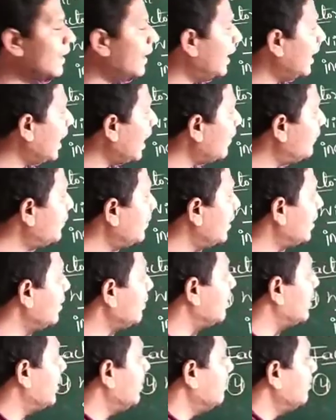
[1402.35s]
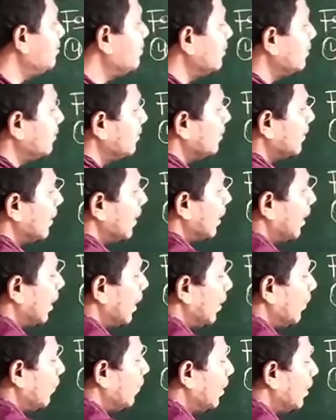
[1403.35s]
and after some
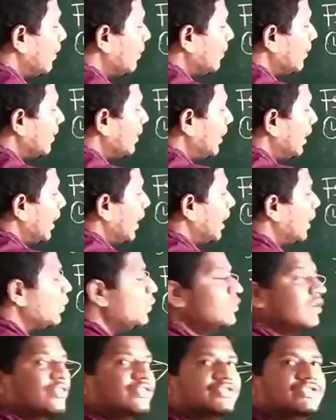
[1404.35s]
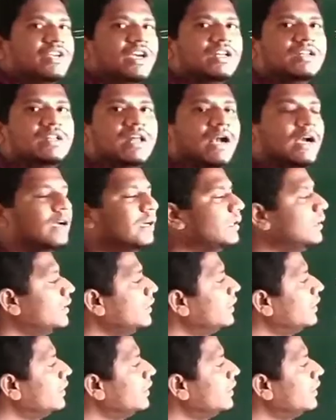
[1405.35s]
hours you just check that